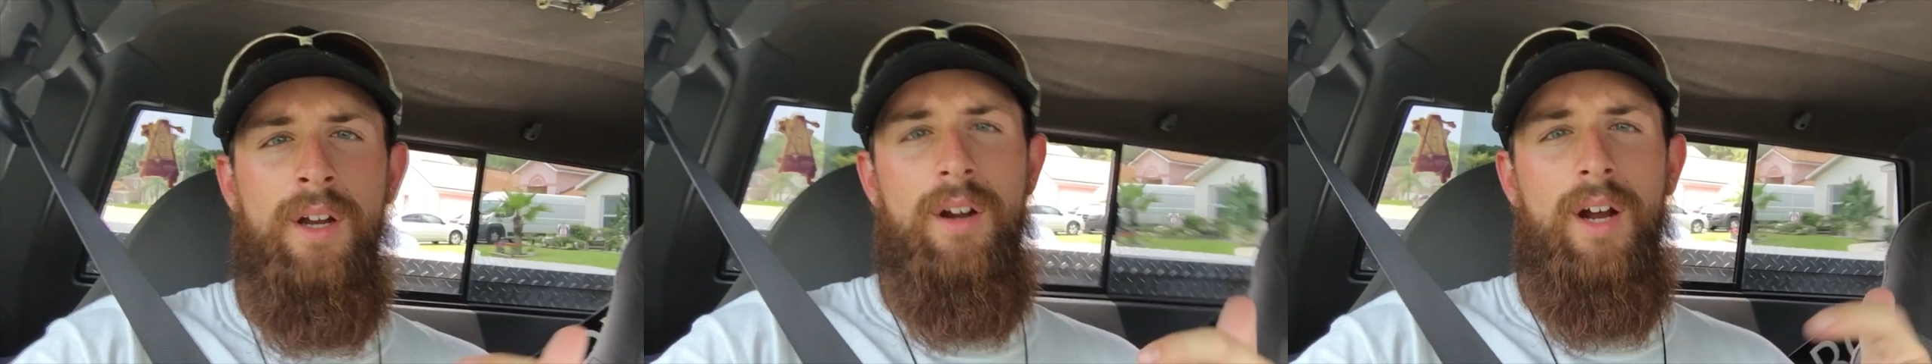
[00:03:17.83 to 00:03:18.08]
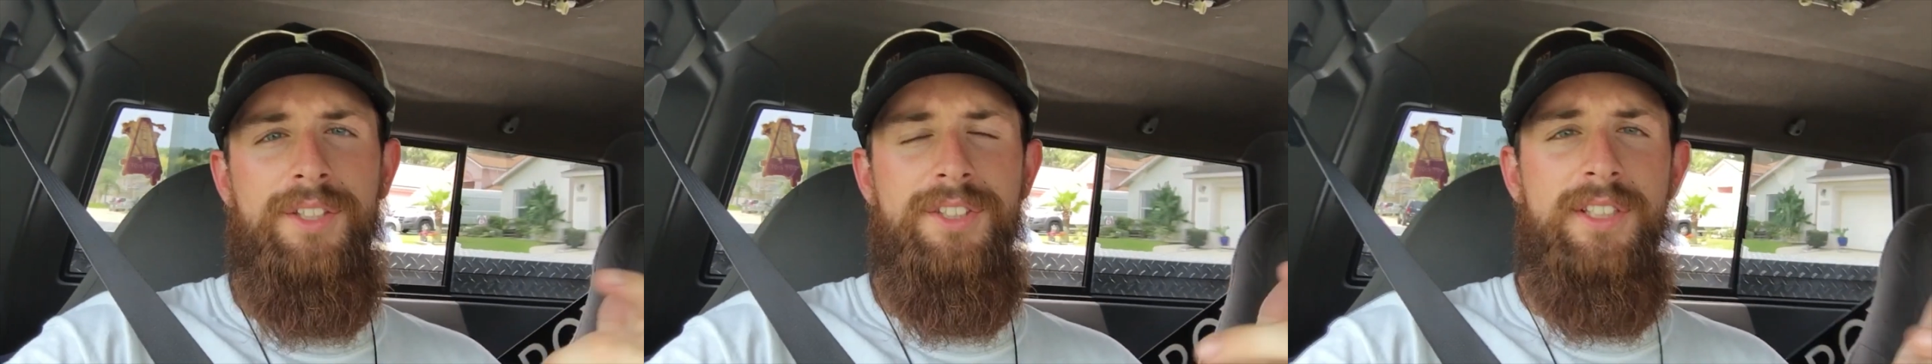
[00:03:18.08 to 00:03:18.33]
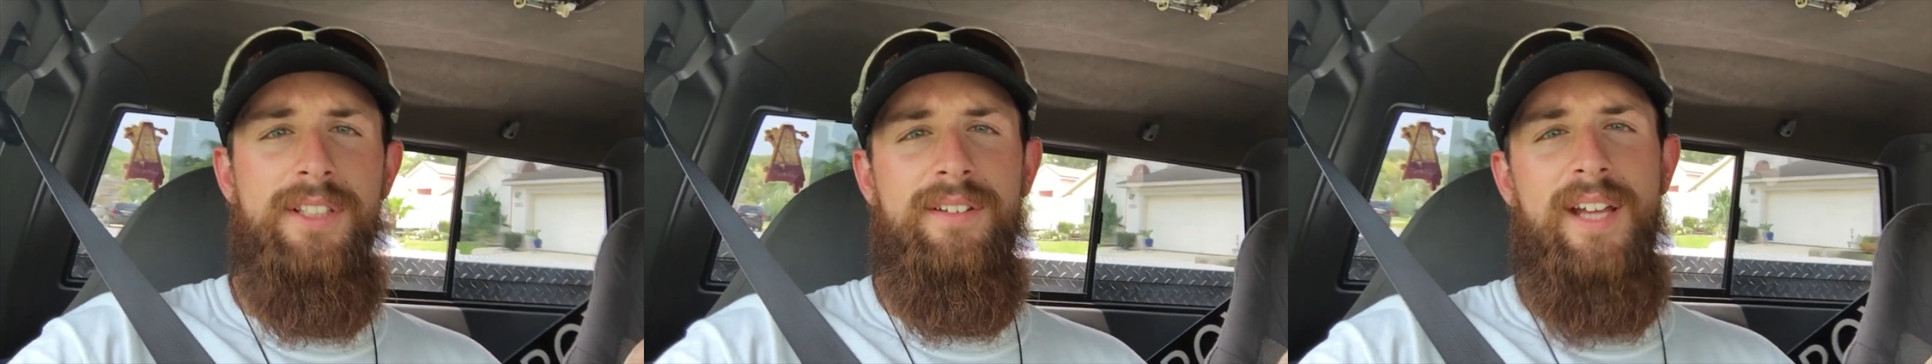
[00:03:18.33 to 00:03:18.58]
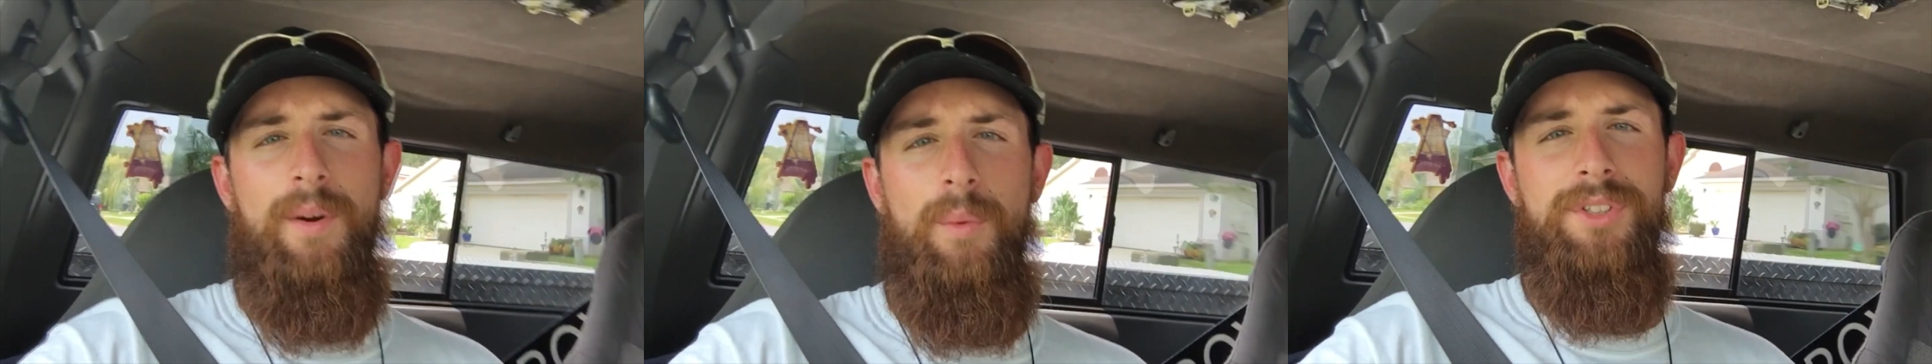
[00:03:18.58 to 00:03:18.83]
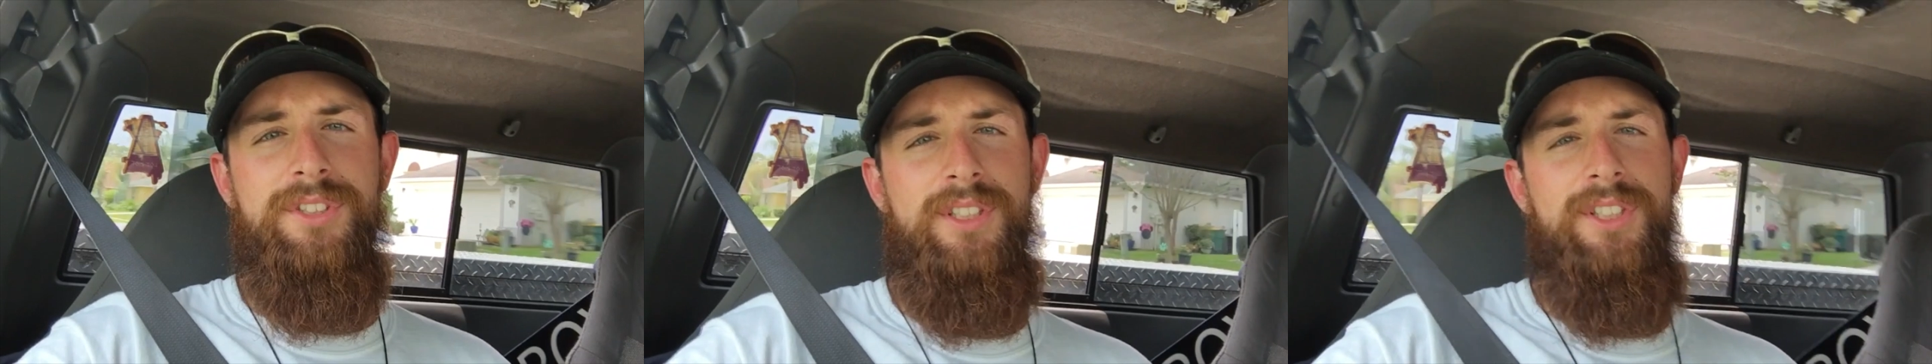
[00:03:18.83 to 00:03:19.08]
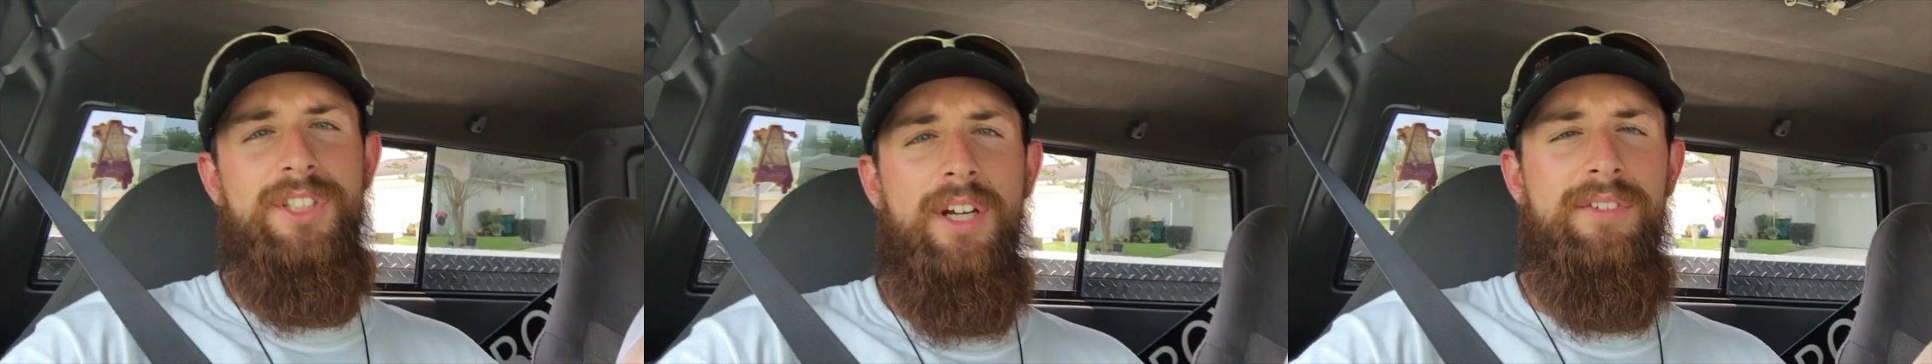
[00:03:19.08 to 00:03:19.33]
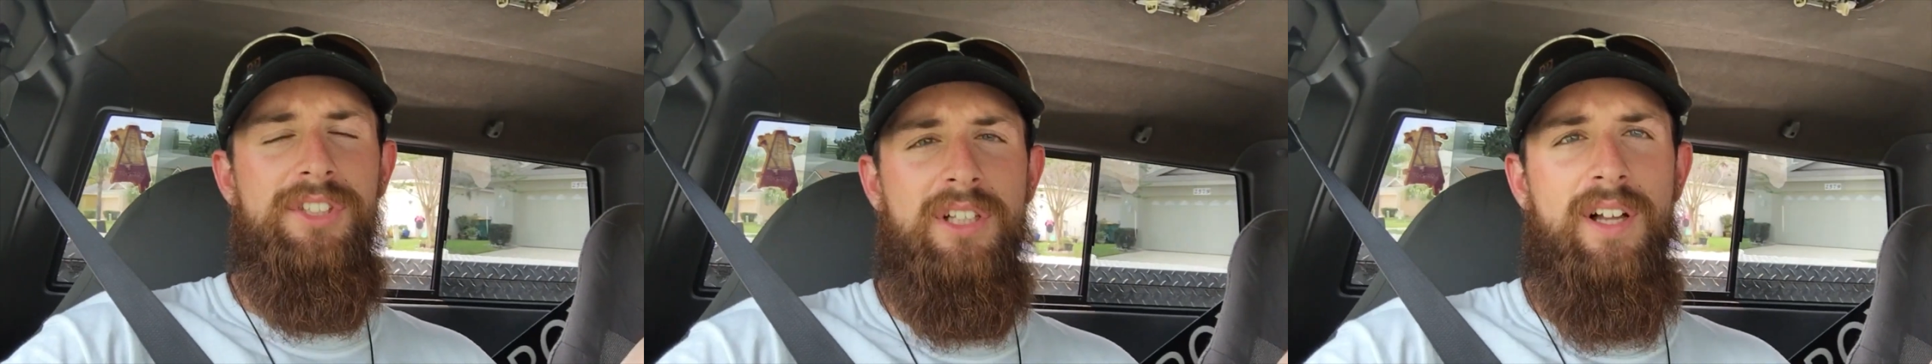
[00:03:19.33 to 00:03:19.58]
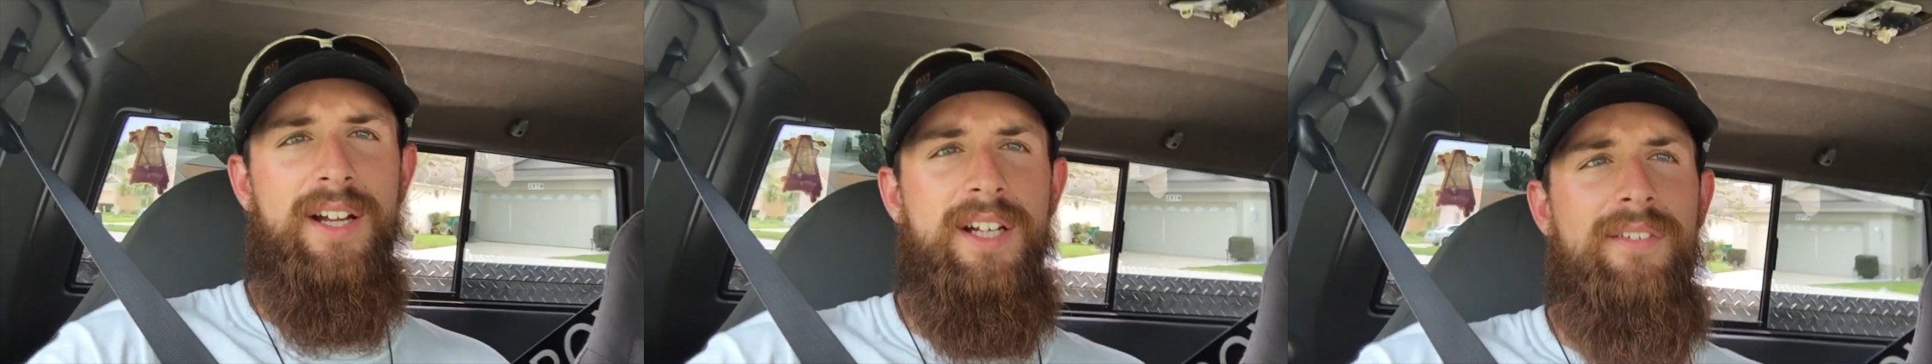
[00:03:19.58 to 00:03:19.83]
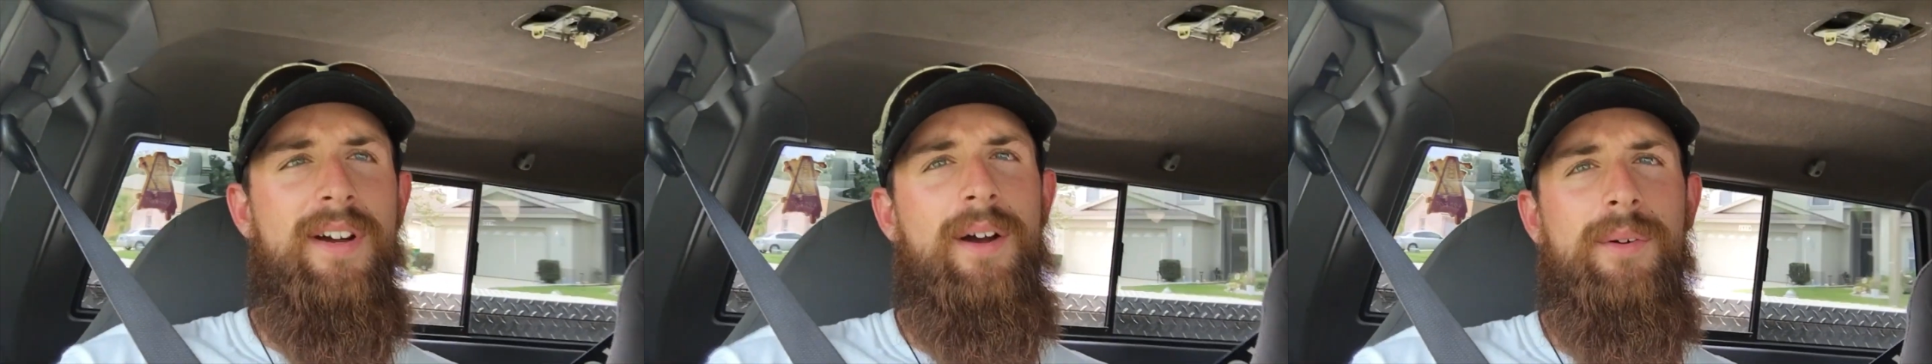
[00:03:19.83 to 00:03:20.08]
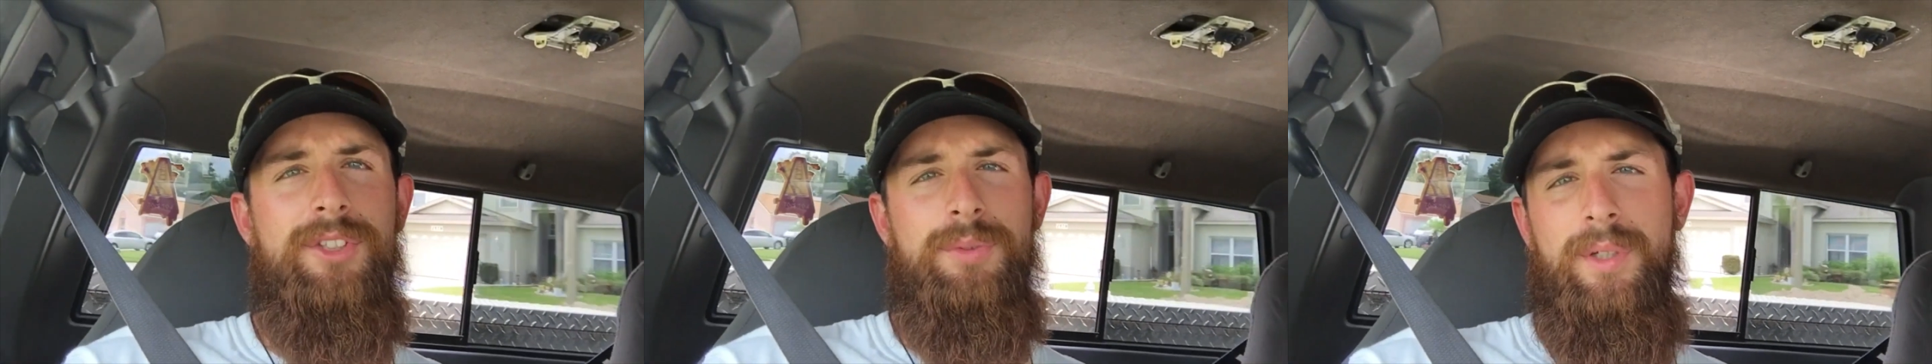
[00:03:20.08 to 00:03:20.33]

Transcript: Right, so that wasn't a service client of ours.